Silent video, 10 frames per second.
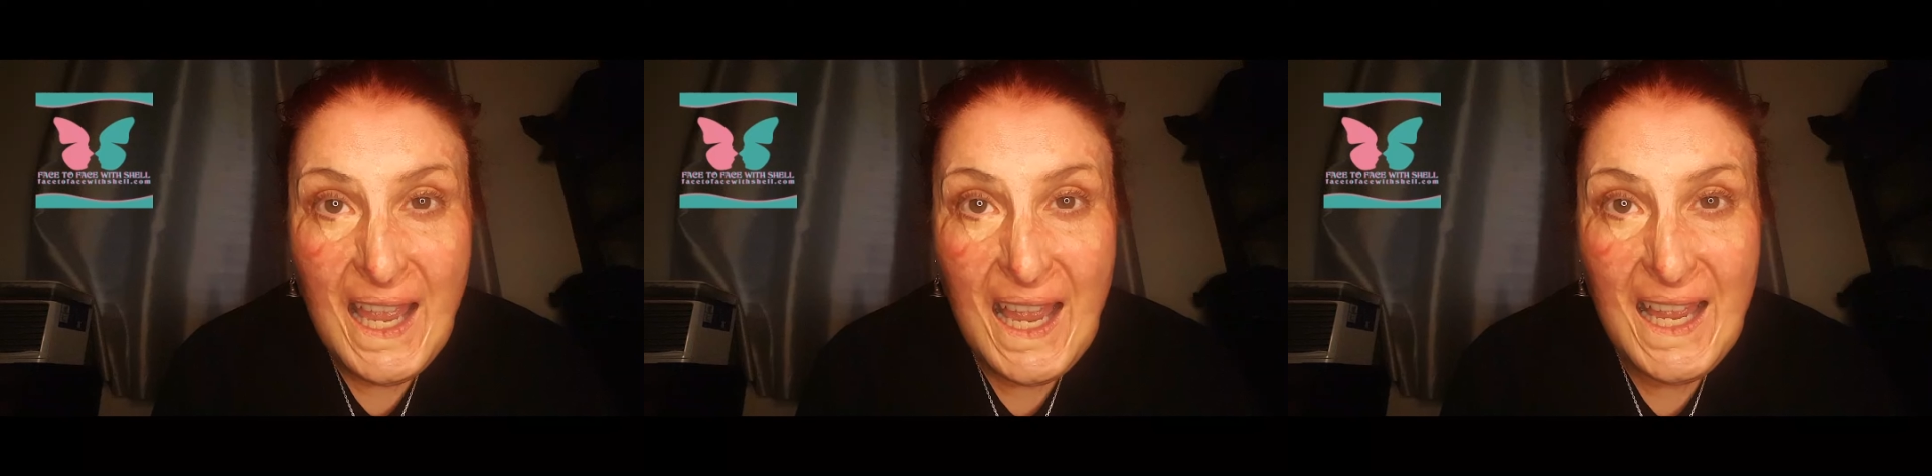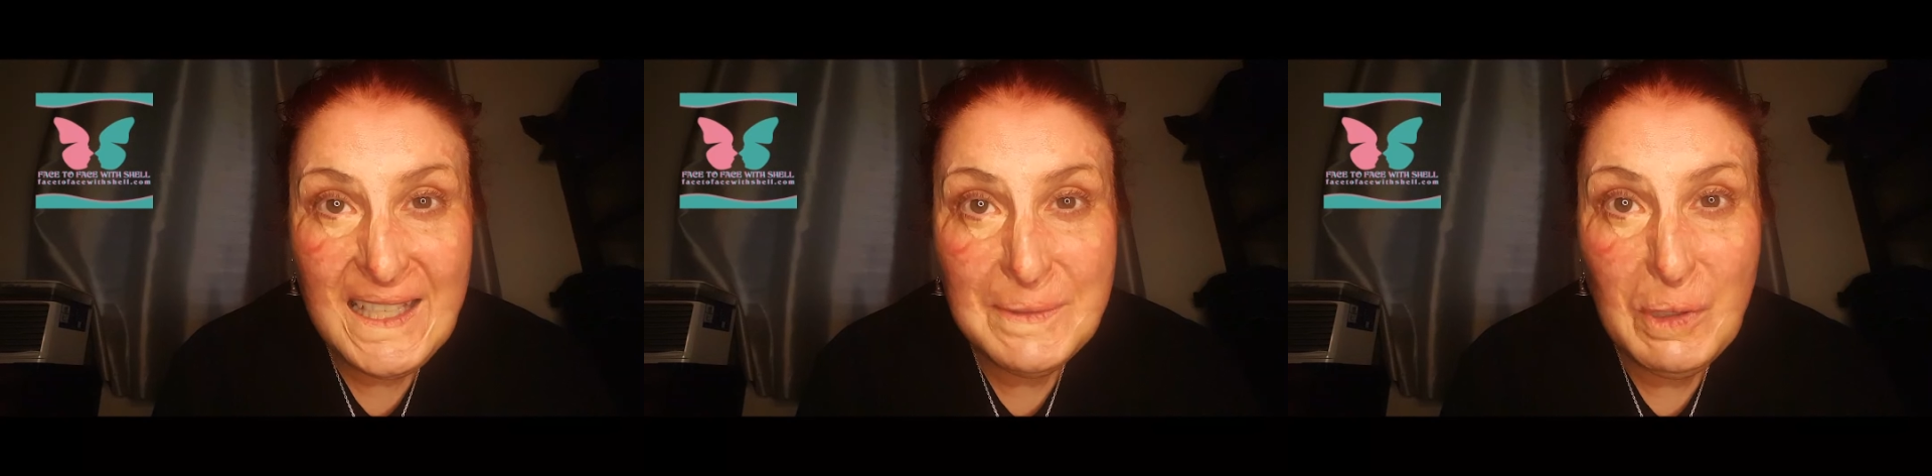
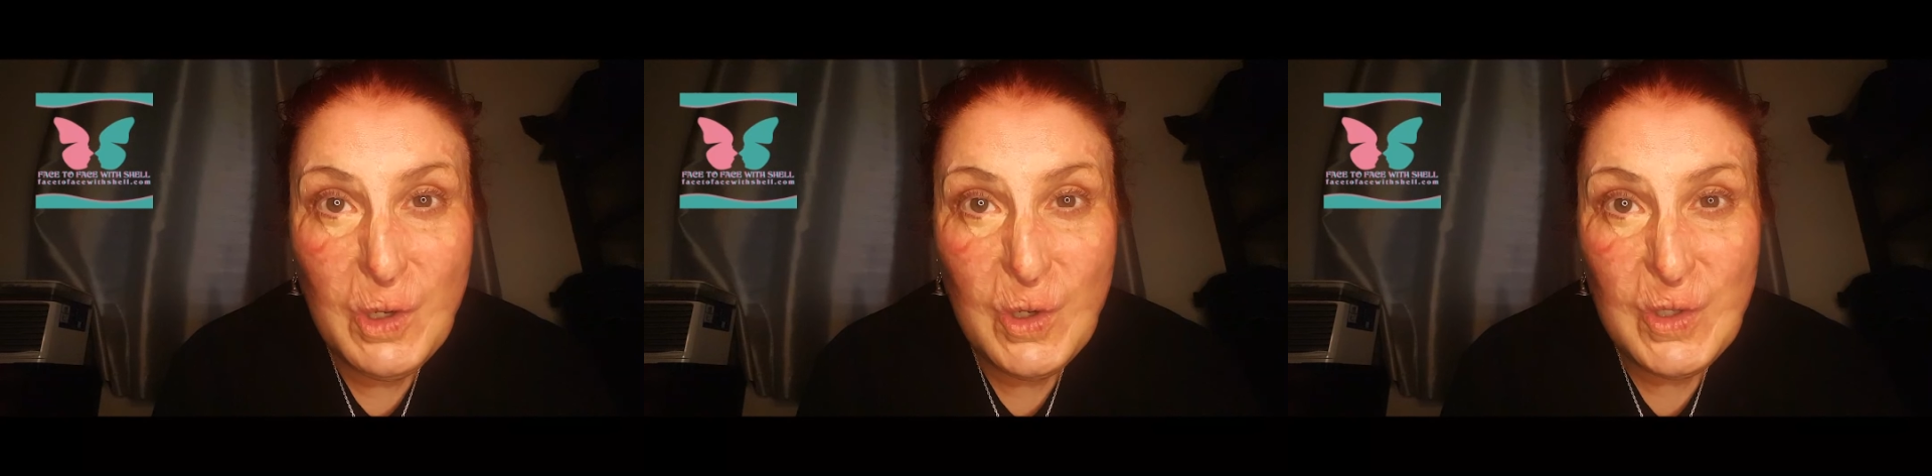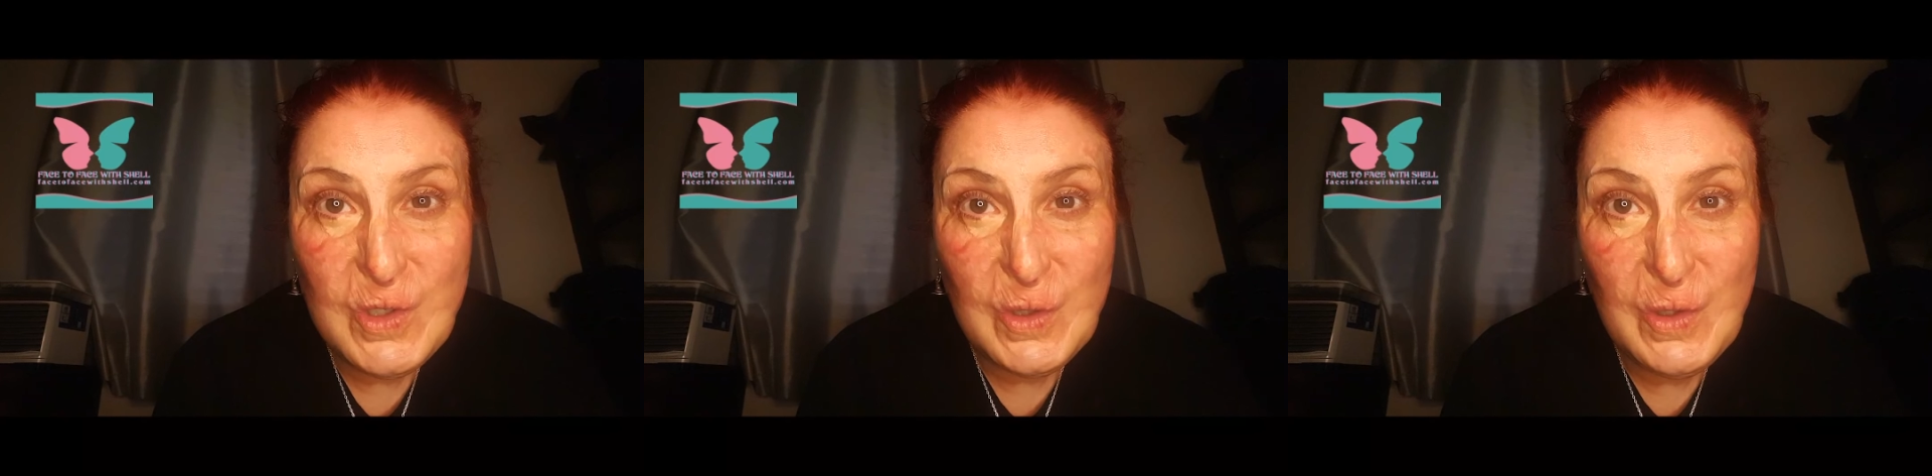And
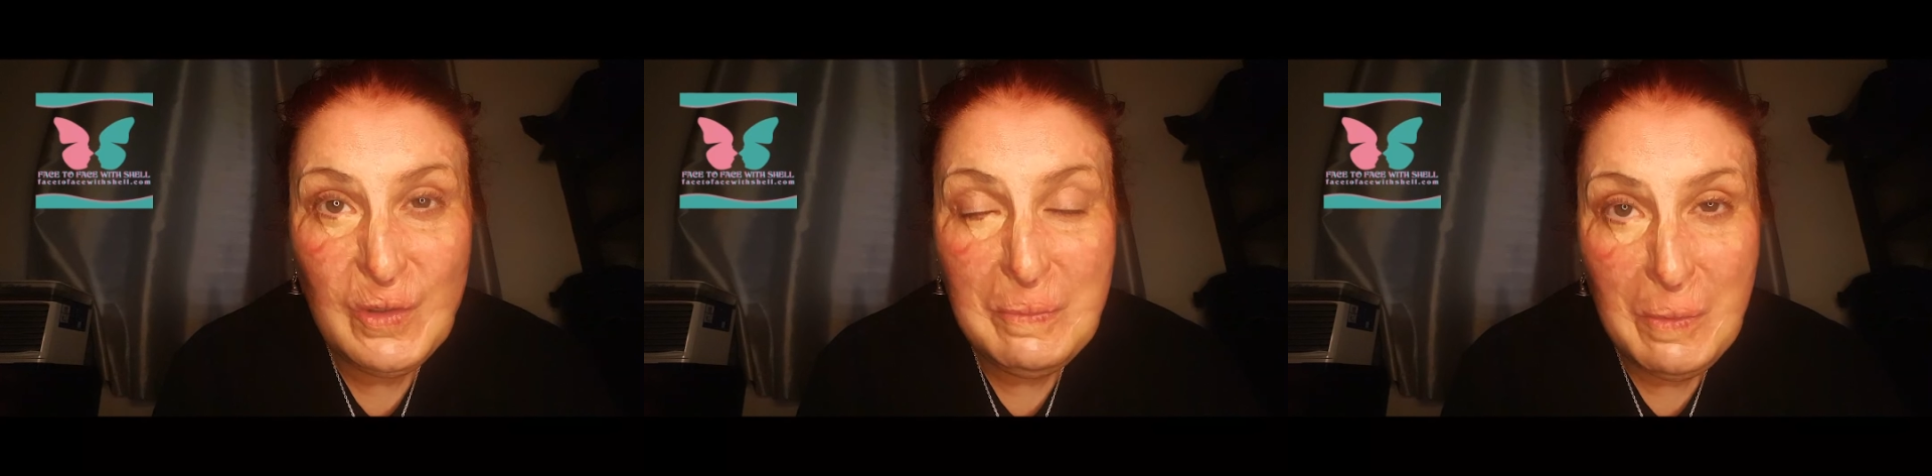because of my